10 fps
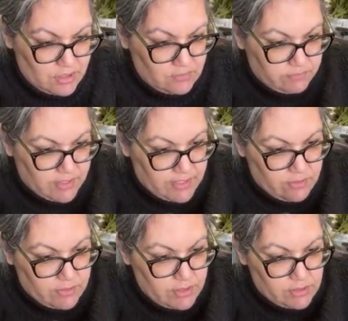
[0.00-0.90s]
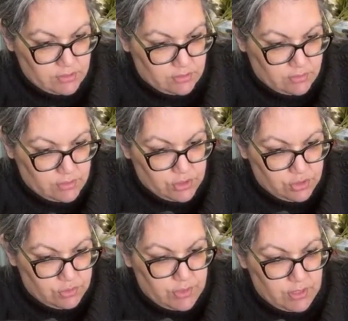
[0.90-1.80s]
these flyaways so our
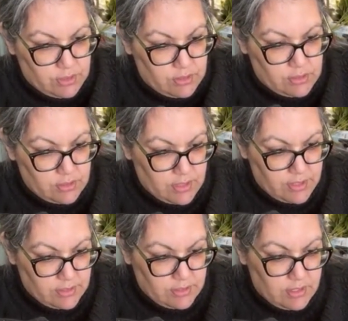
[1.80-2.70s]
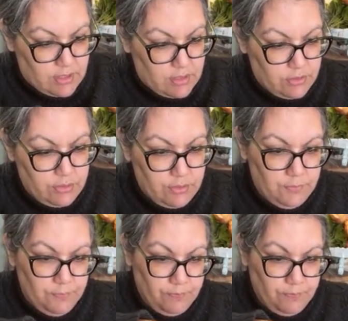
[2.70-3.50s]
string is nice and neater.